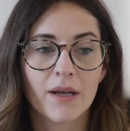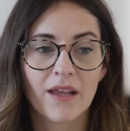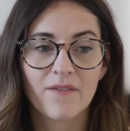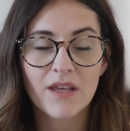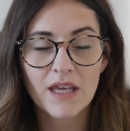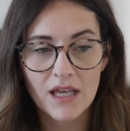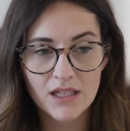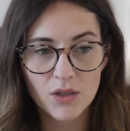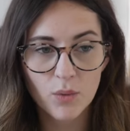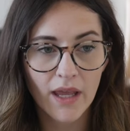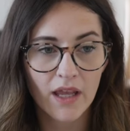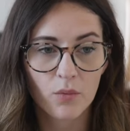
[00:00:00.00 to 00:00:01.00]
If he is
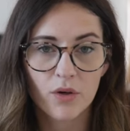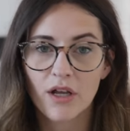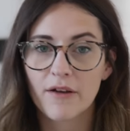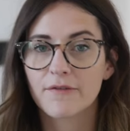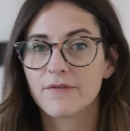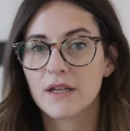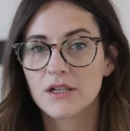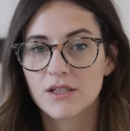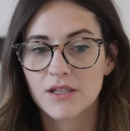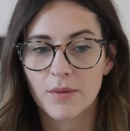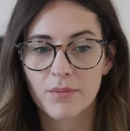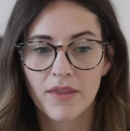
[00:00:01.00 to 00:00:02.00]
awake and we're not finished
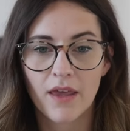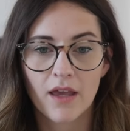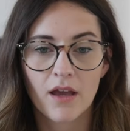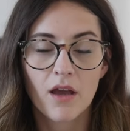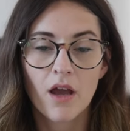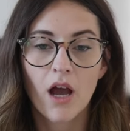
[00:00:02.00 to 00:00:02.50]
something,